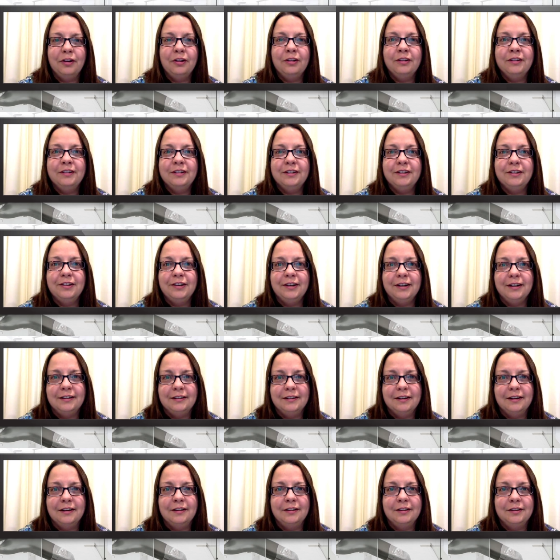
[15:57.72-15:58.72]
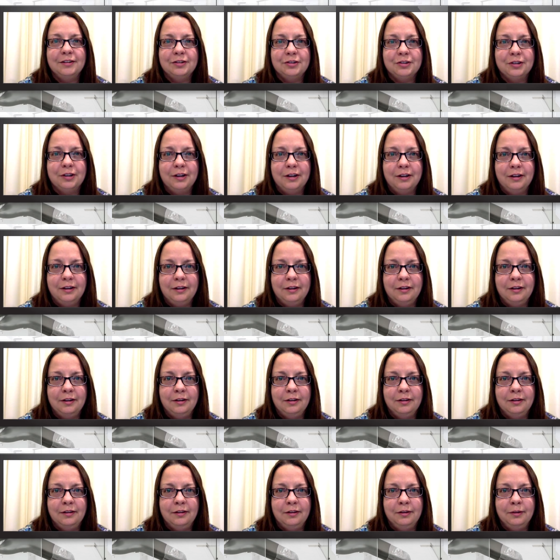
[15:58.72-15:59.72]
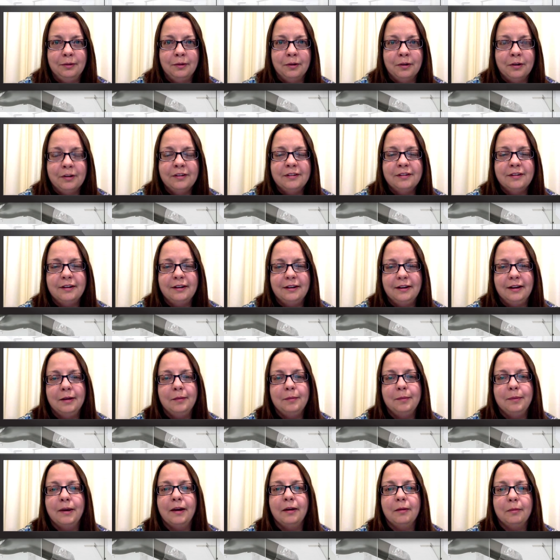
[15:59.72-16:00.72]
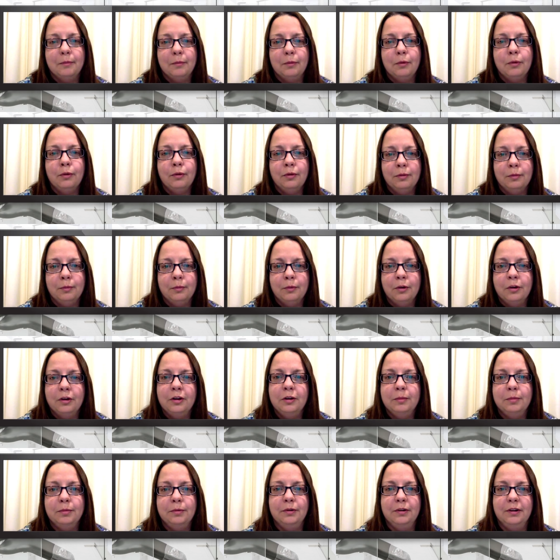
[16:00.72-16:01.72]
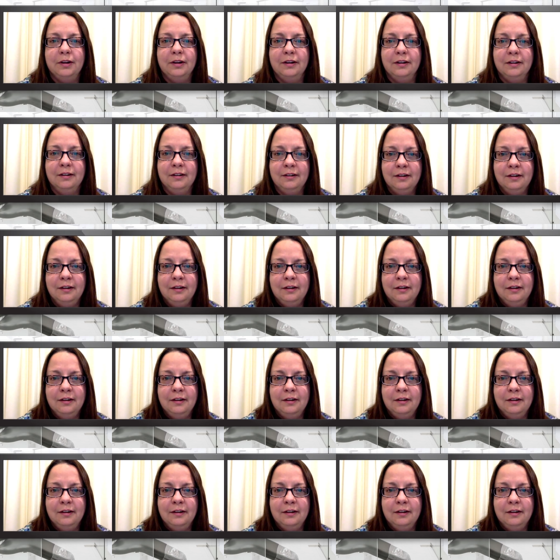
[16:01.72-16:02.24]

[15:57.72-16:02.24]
volunteering in dentistry, you, you honestly get back more than what you put in.